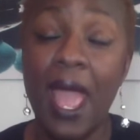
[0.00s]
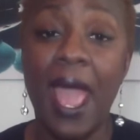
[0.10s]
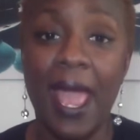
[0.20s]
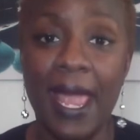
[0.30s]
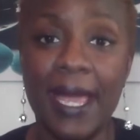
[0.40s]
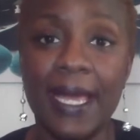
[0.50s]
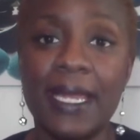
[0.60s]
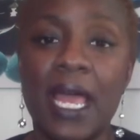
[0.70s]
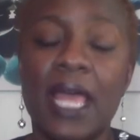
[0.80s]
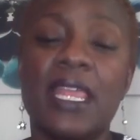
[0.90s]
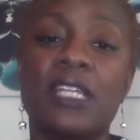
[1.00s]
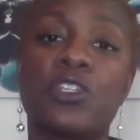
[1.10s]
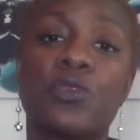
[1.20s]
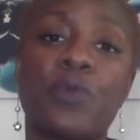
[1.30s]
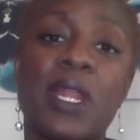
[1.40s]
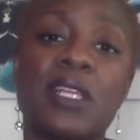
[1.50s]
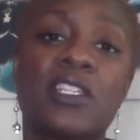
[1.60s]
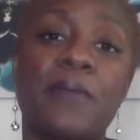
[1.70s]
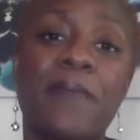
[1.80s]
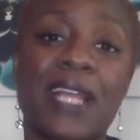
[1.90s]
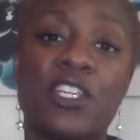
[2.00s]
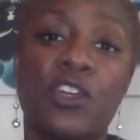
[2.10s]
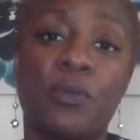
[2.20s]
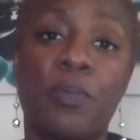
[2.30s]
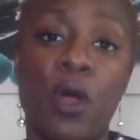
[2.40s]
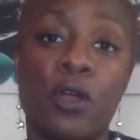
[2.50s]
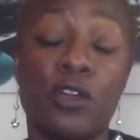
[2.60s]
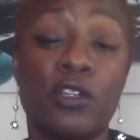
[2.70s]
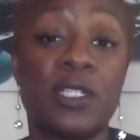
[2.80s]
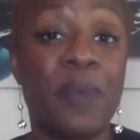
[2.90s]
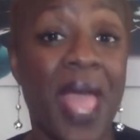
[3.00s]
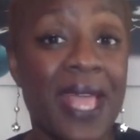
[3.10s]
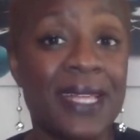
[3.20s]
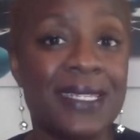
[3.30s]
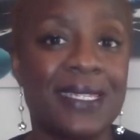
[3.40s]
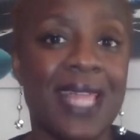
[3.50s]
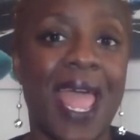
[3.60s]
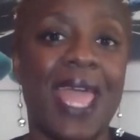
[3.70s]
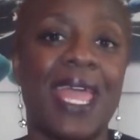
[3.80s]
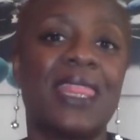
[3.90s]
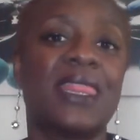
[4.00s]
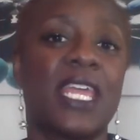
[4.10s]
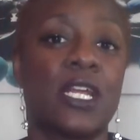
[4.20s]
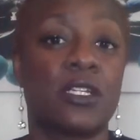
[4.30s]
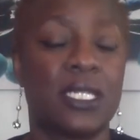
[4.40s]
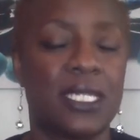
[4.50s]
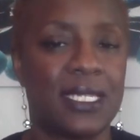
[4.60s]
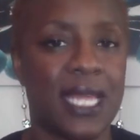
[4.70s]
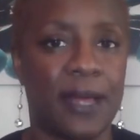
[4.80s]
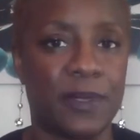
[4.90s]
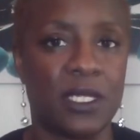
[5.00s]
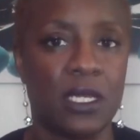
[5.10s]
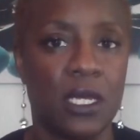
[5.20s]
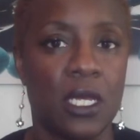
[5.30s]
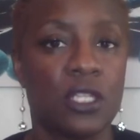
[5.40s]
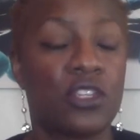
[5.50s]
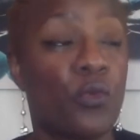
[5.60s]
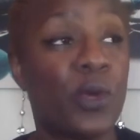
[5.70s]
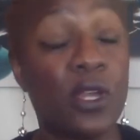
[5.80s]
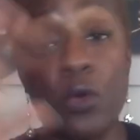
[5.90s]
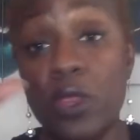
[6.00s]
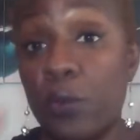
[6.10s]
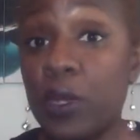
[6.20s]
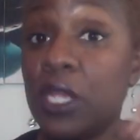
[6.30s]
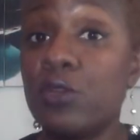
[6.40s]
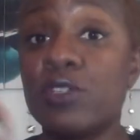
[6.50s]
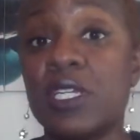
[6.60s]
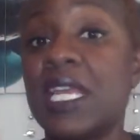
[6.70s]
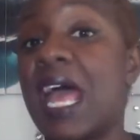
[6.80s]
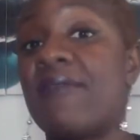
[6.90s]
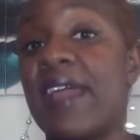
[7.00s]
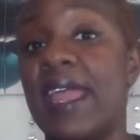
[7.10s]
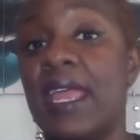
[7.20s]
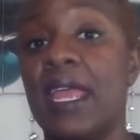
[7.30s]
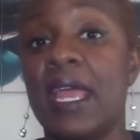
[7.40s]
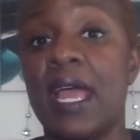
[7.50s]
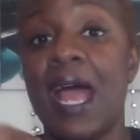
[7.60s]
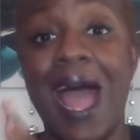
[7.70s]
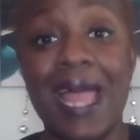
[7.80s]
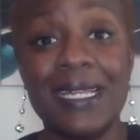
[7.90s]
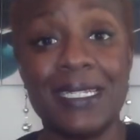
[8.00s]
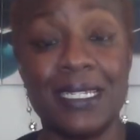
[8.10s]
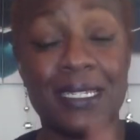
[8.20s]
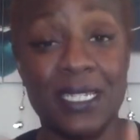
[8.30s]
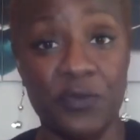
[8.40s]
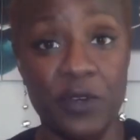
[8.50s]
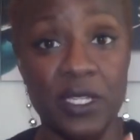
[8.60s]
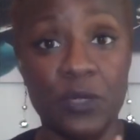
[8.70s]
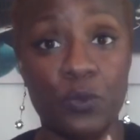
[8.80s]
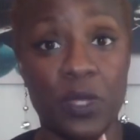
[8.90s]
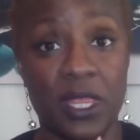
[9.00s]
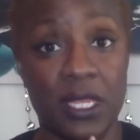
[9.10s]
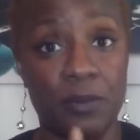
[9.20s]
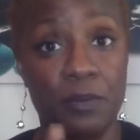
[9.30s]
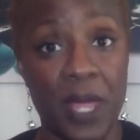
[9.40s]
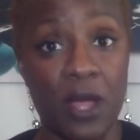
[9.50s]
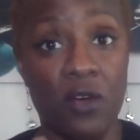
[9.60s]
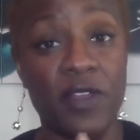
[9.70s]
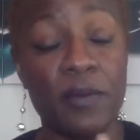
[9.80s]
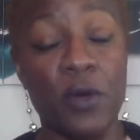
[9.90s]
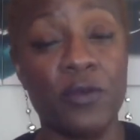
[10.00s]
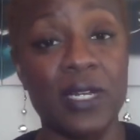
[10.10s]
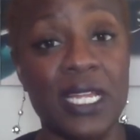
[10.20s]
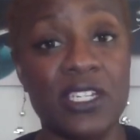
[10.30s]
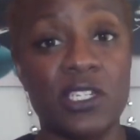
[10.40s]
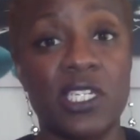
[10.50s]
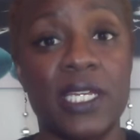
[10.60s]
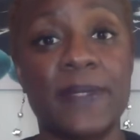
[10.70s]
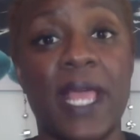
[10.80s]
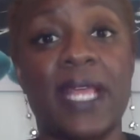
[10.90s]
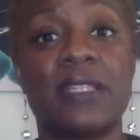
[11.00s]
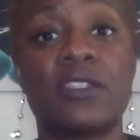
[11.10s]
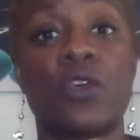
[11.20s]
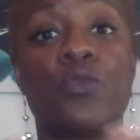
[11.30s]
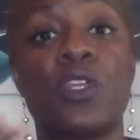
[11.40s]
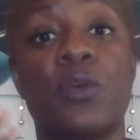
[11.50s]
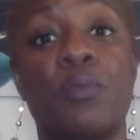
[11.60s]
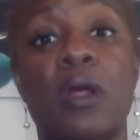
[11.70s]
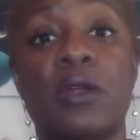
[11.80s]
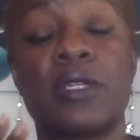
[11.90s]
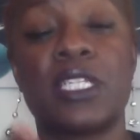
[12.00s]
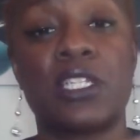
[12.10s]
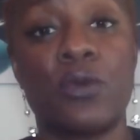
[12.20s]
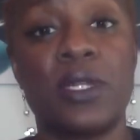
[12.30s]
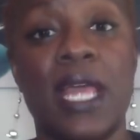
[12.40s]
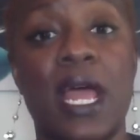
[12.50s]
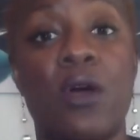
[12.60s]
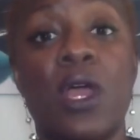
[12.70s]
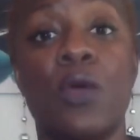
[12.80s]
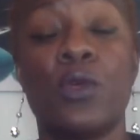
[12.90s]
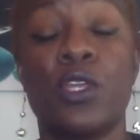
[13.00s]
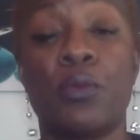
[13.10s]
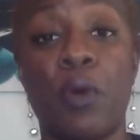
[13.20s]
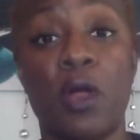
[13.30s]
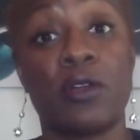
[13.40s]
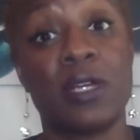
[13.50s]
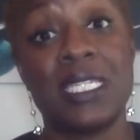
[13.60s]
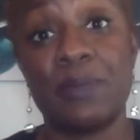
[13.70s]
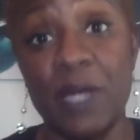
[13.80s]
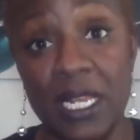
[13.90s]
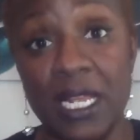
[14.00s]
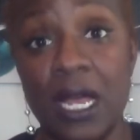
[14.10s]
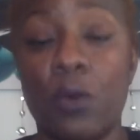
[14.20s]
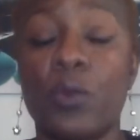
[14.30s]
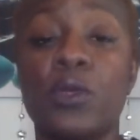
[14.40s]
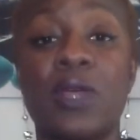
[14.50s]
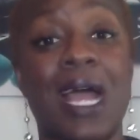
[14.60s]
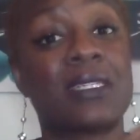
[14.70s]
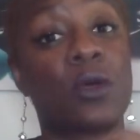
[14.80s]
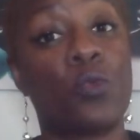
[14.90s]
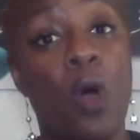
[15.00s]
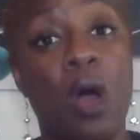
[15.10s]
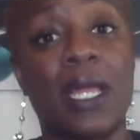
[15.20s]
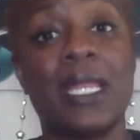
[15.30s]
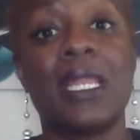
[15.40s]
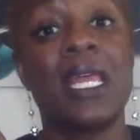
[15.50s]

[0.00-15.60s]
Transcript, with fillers: and that you're ready to match your partner's pace and their steps. So we know that we usually have a height difference within male female relationships. And so when your partner is slowing down, when your partner is speeding up, when you guys are walking